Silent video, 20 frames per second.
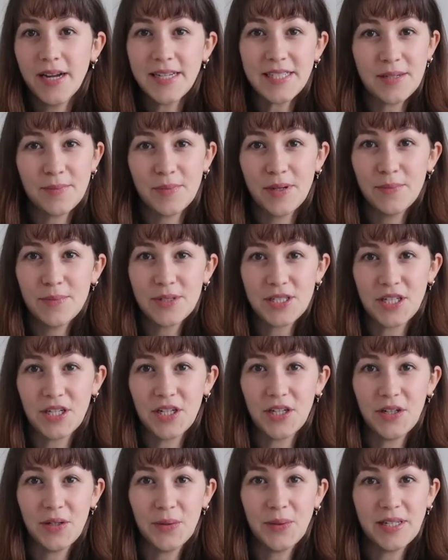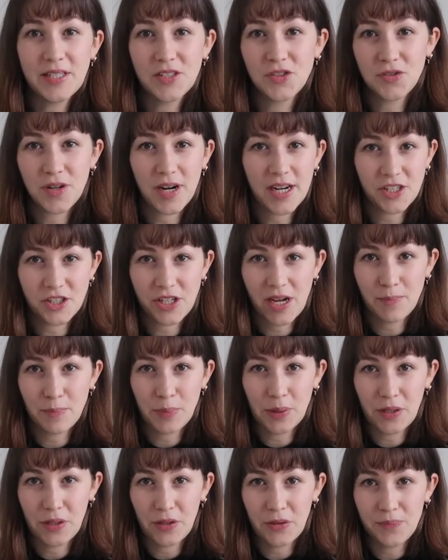item number 2 is dry
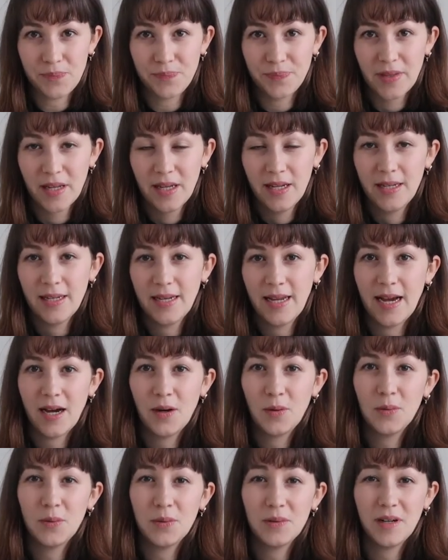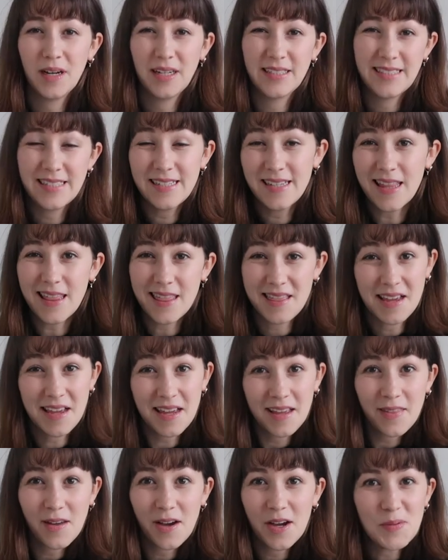shampoo. Now, I didn't
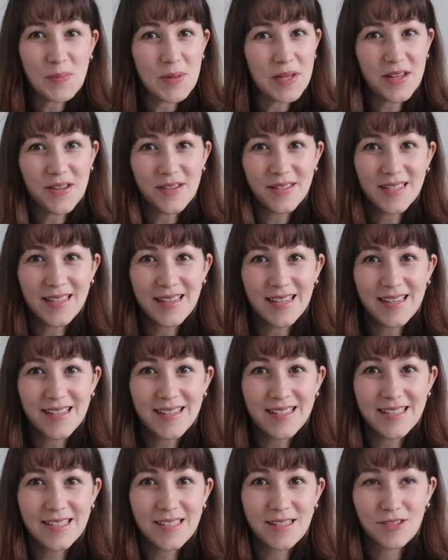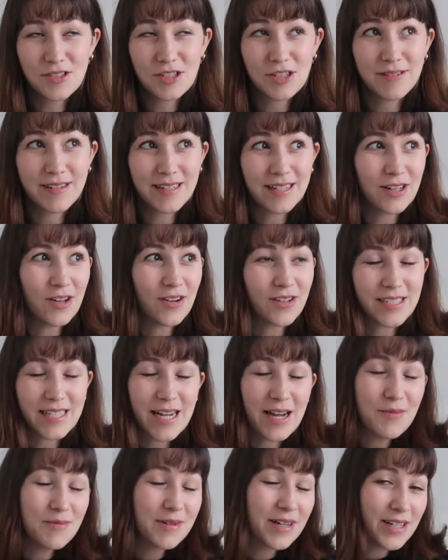think that I'd be using this during
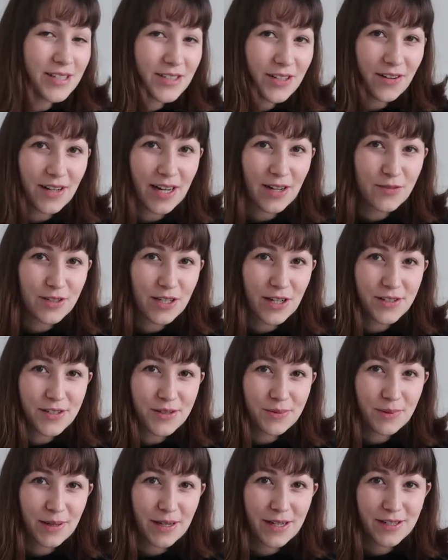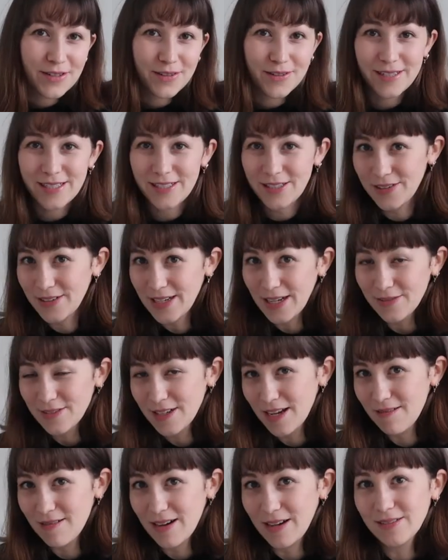lockdown when I don't have to go to work or I don't have
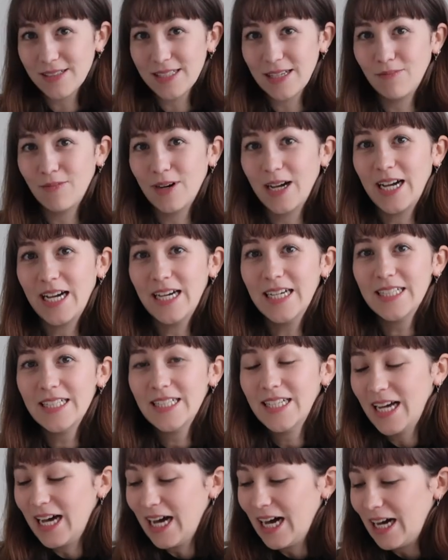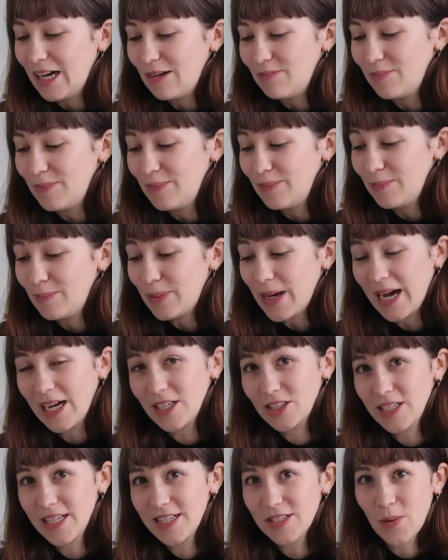to go out somewhere, but
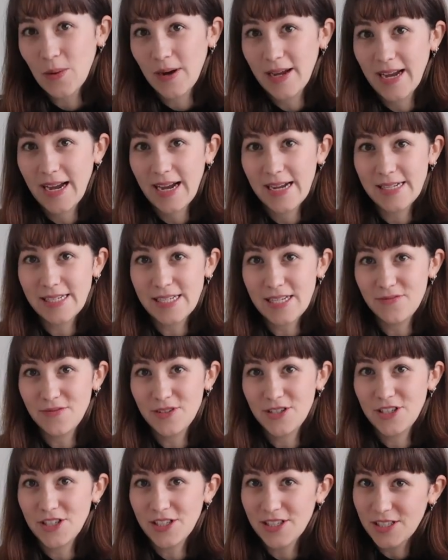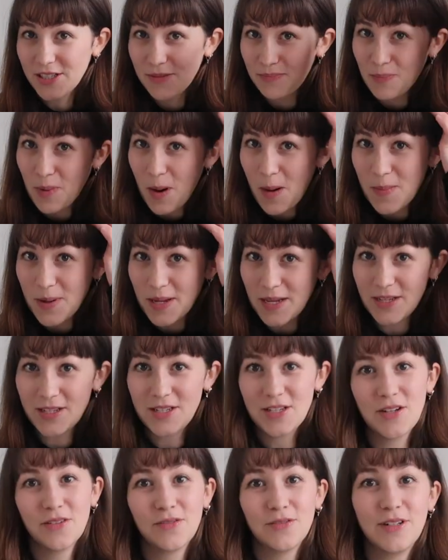actually it's quite handy for just popping
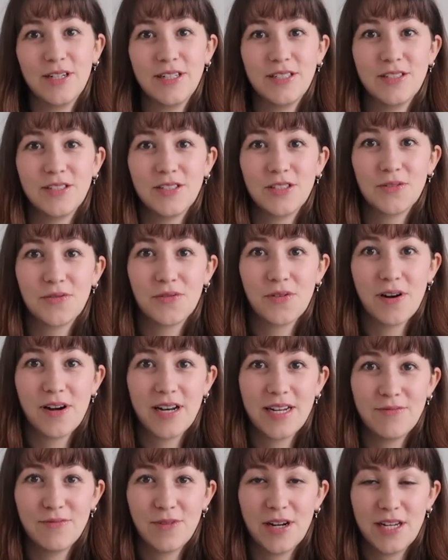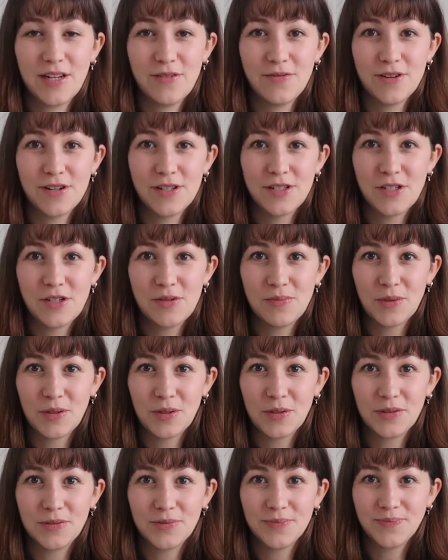into your fridge ready for a Zoom
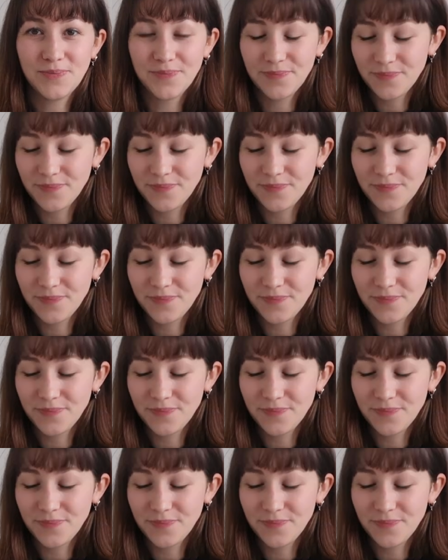call.